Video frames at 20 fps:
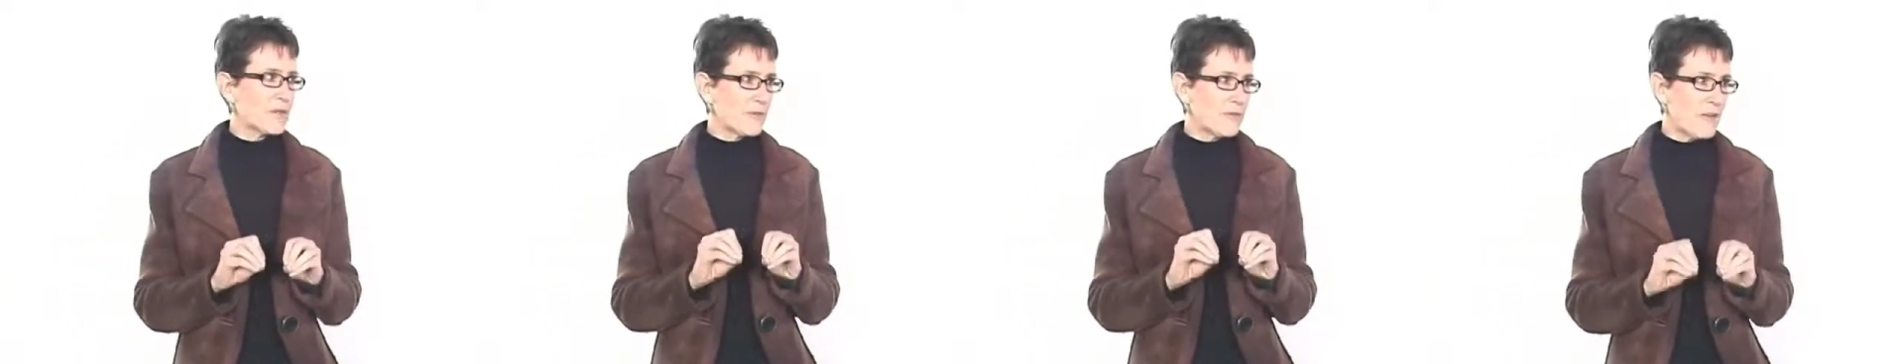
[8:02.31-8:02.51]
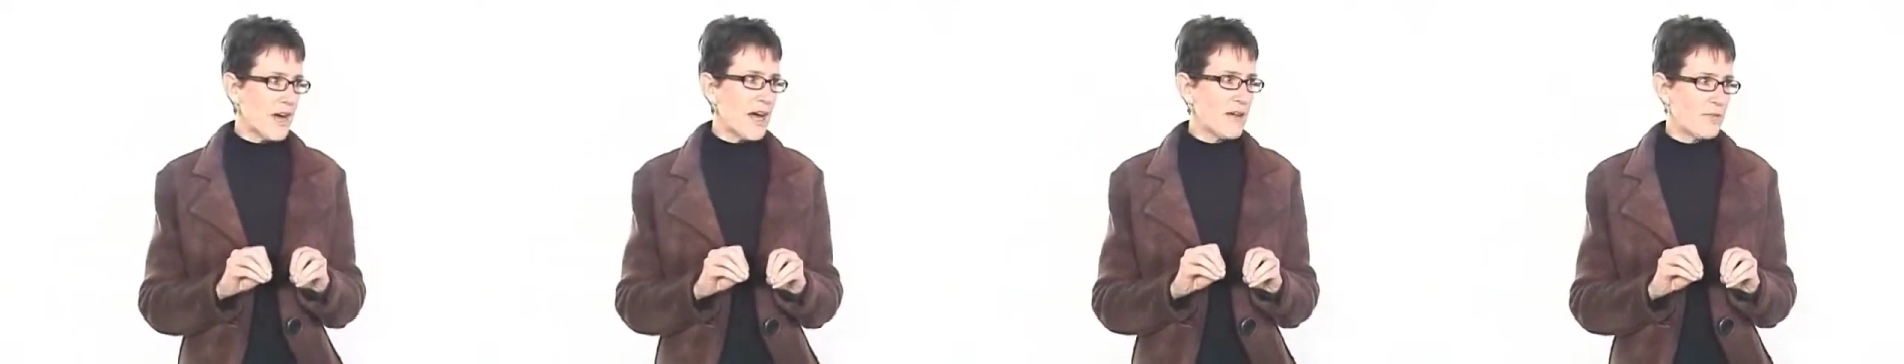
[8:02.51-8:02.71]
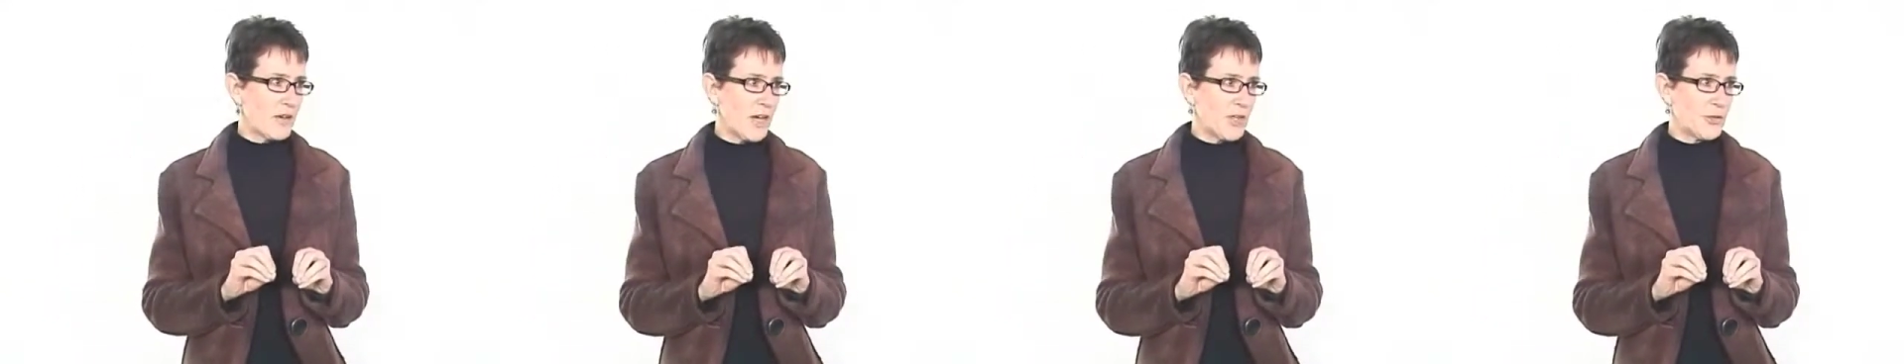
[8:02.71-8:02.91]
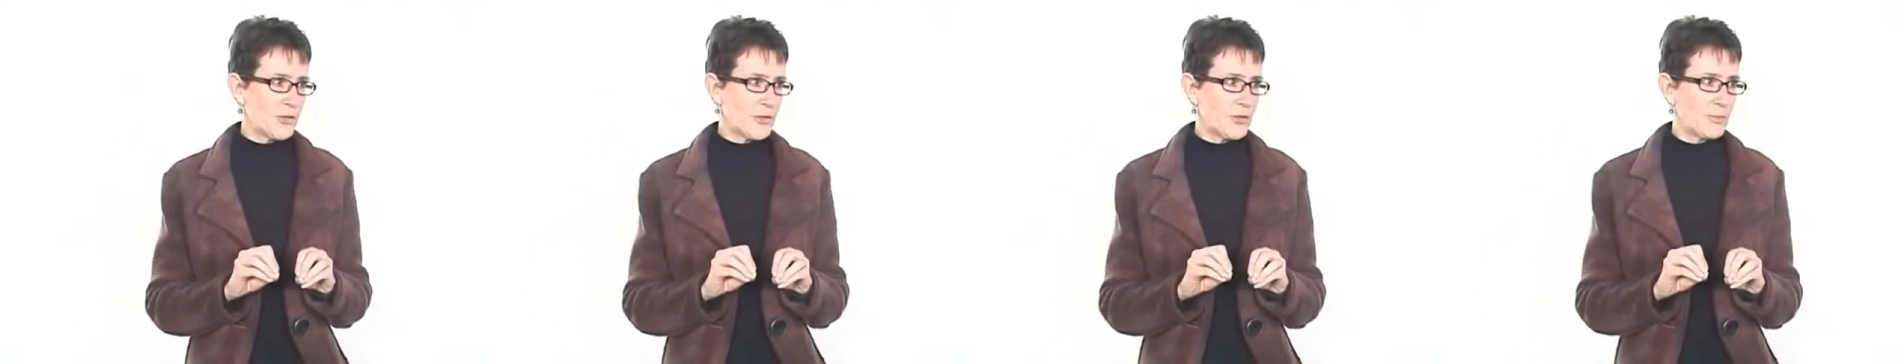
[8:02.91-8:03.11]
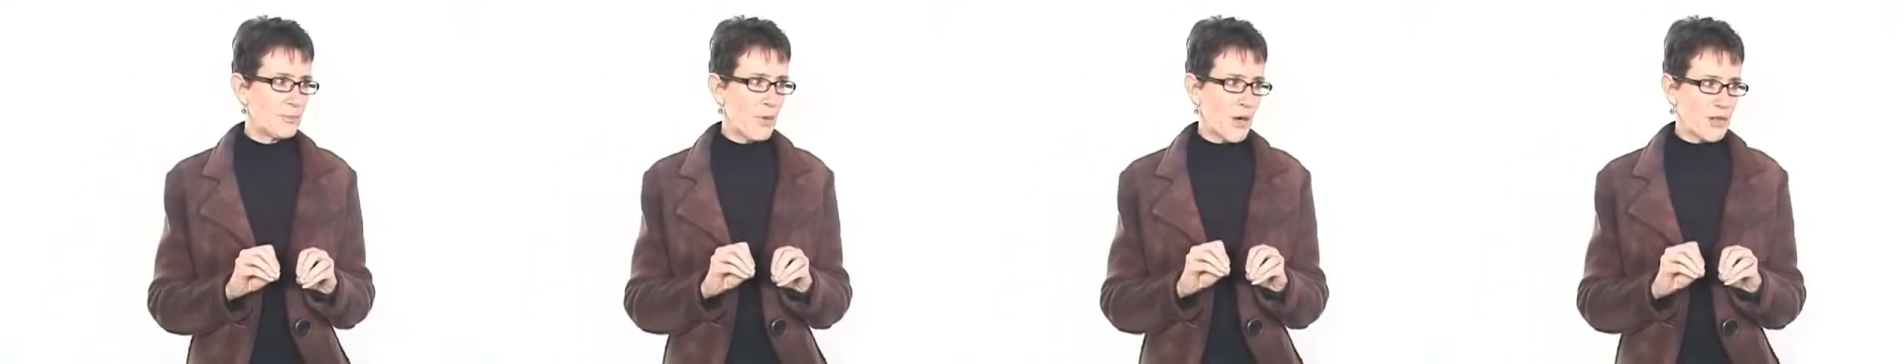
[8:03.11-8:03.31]
the
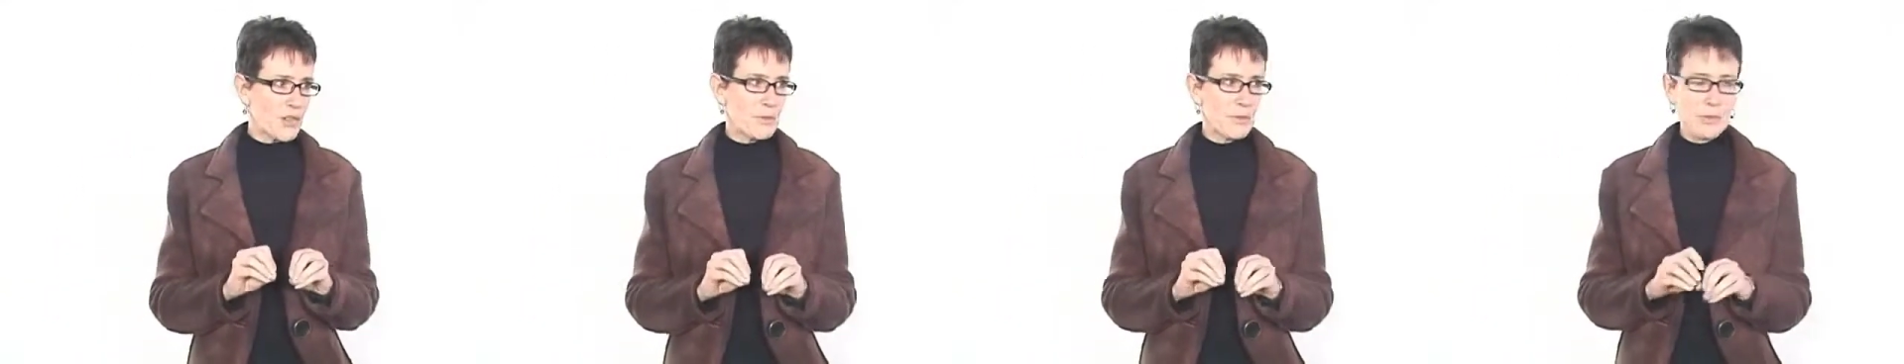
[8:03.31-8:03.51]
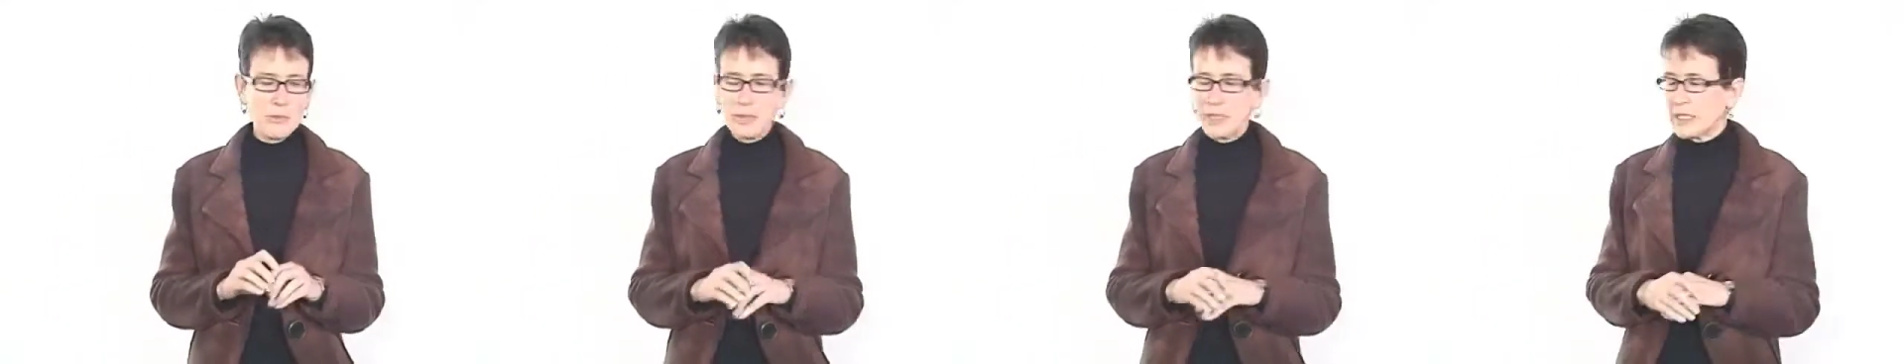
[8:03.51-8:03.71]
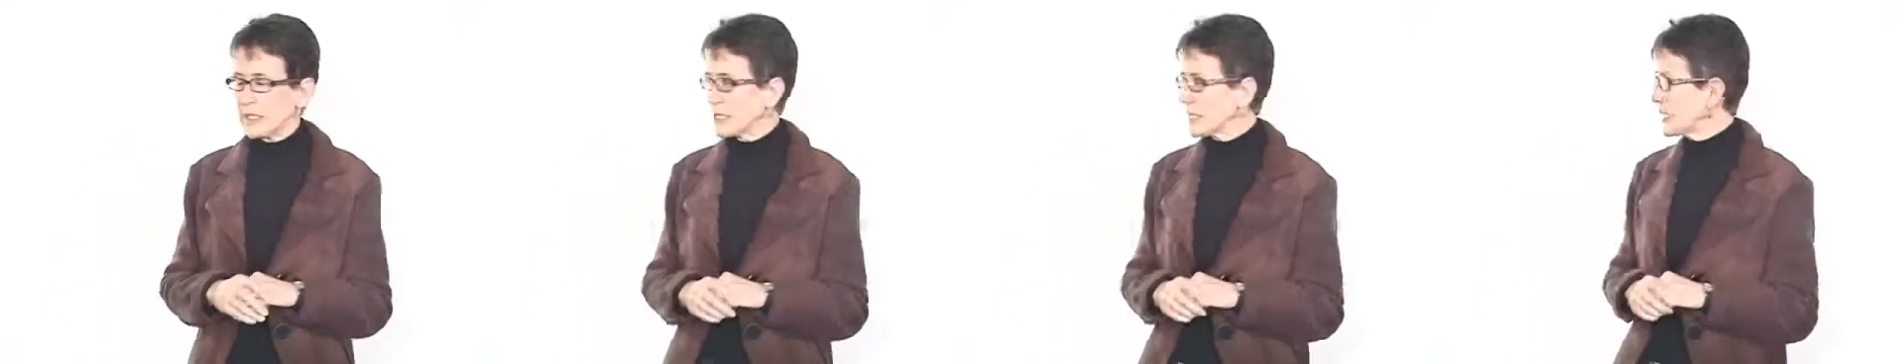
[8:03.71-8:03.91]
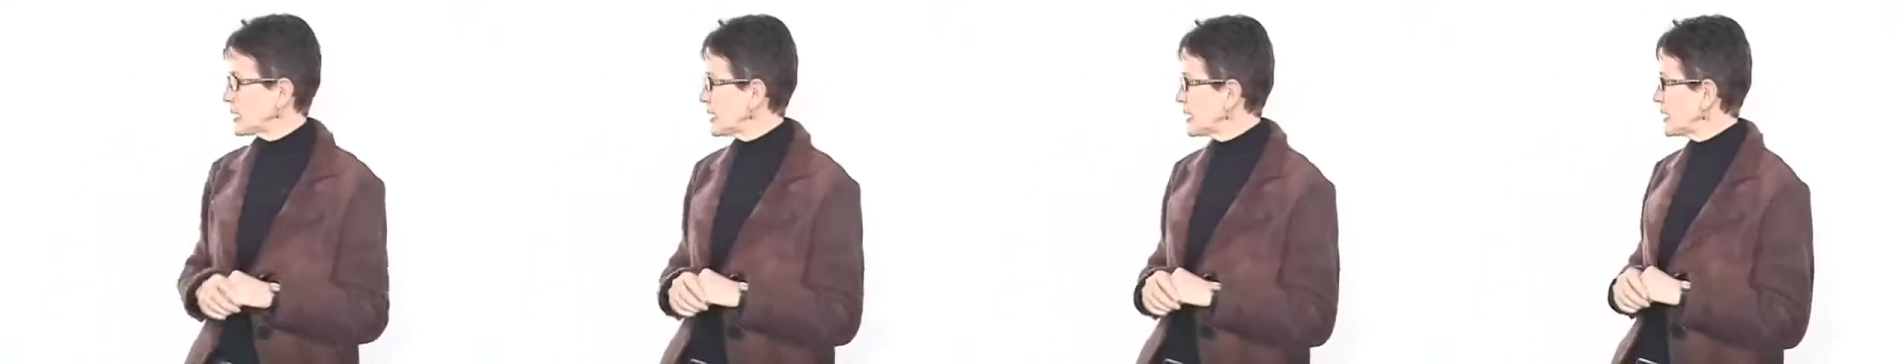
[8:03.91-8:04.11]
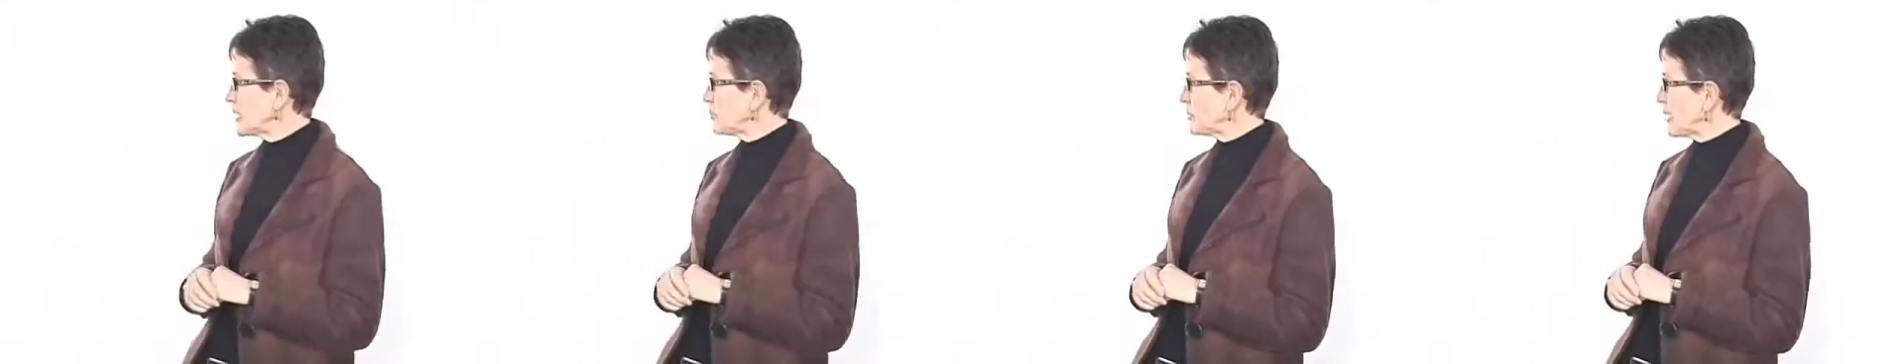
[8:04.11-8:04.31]
500 parts per million
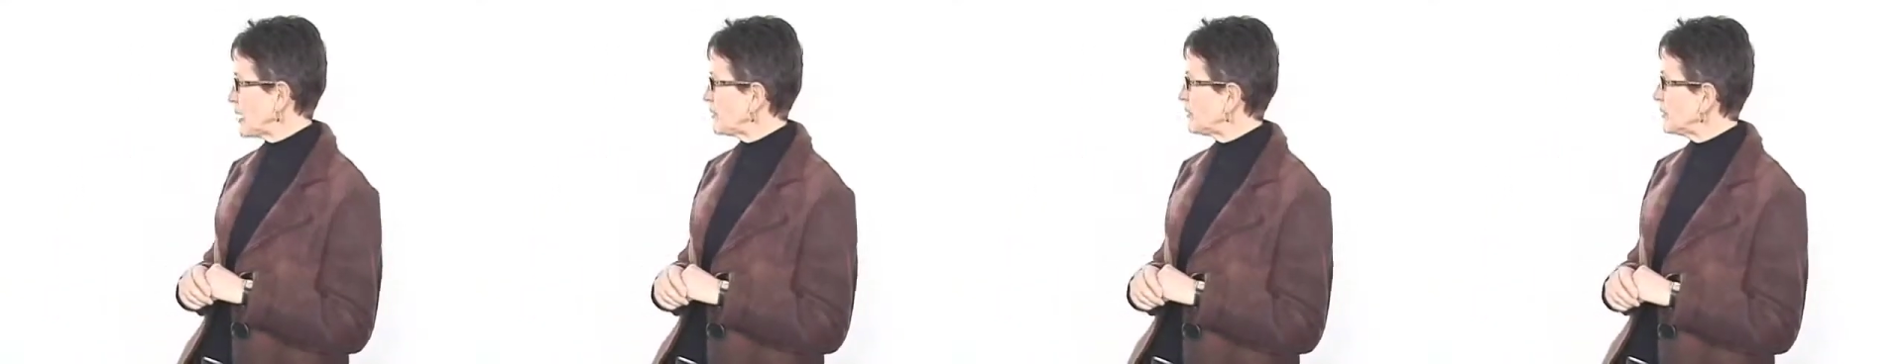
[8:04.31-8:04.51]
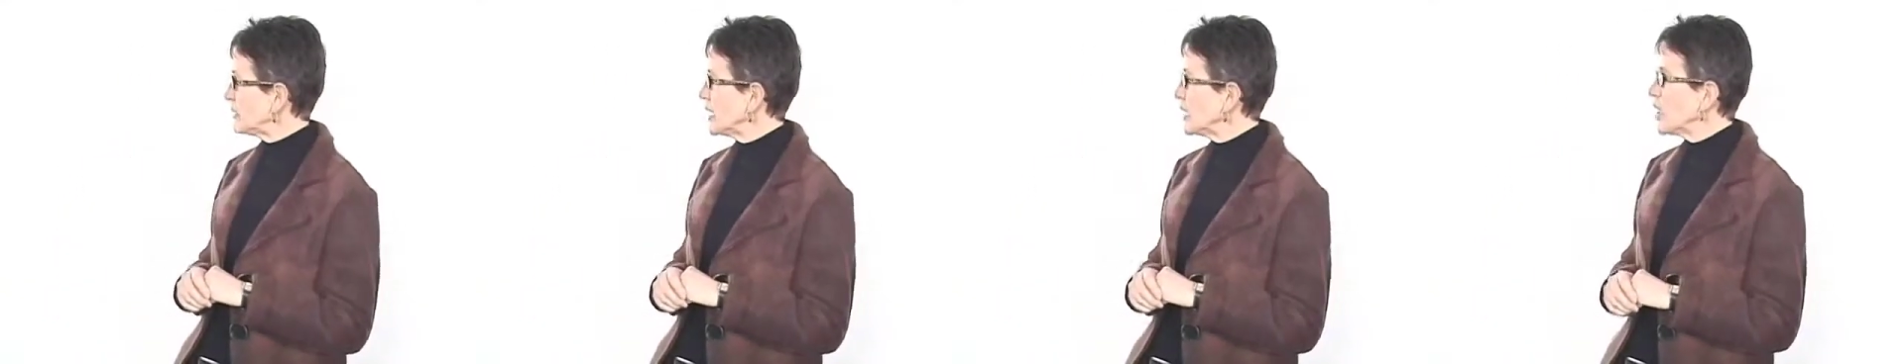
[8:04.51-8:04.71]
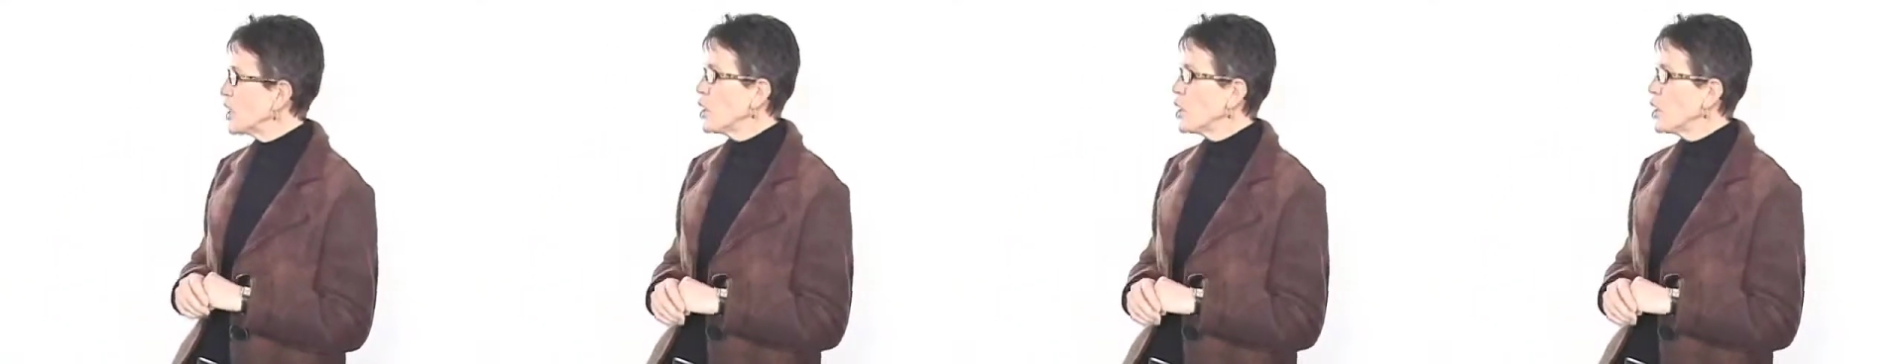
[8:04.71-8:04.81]
cleanup level.